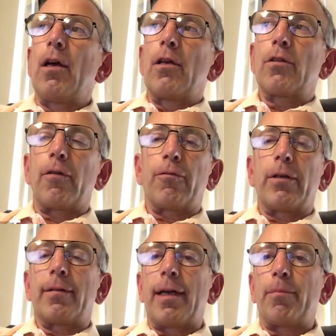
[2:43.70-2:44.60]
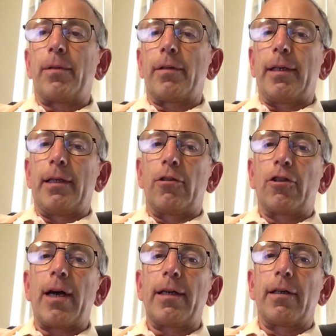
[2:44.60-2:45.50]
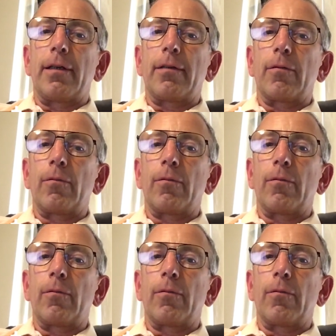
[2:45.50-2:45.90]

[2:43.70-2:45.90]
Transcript: So, for example, in China,